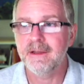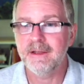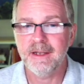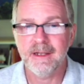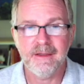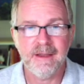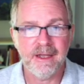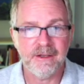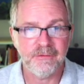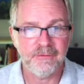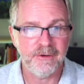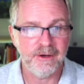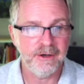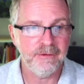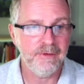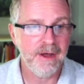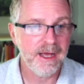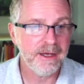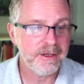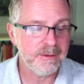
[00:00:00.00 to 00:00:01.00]
That's very
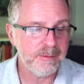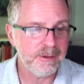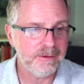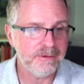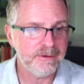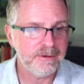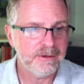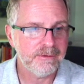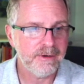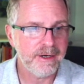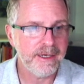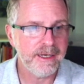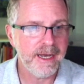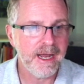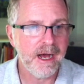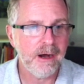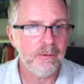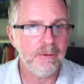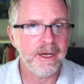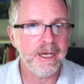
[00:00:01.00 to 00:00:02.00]
valuable, right?
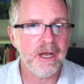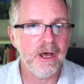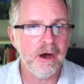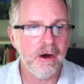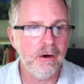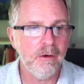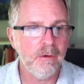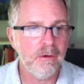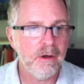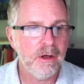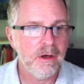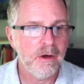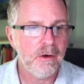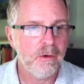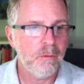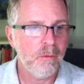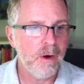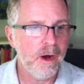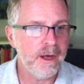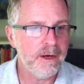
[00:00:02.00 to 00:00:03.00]
Now we know
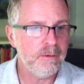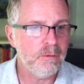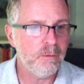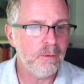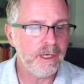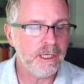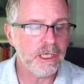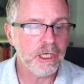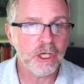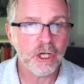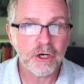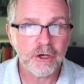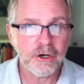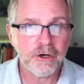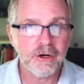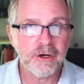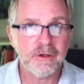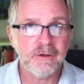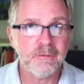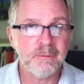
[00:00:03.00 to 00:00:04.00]
what we
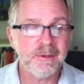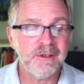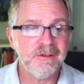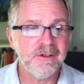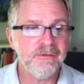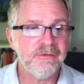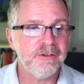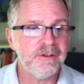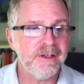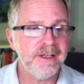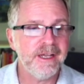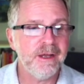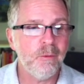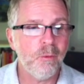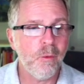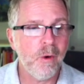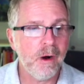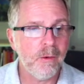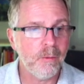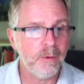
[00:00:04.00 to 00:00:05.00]
learned specifically and
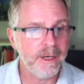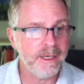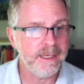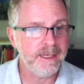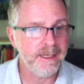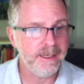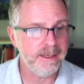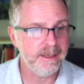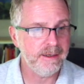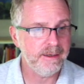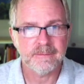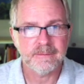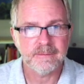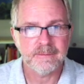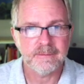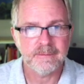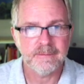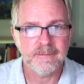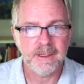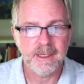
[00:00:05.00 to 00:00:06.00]
what we didn't,
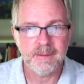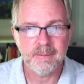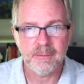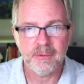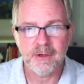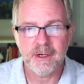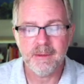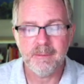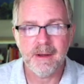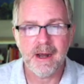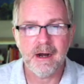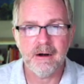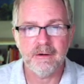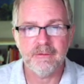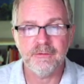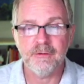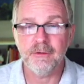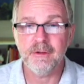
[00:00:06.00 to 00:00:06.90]
right? Pretty powerful.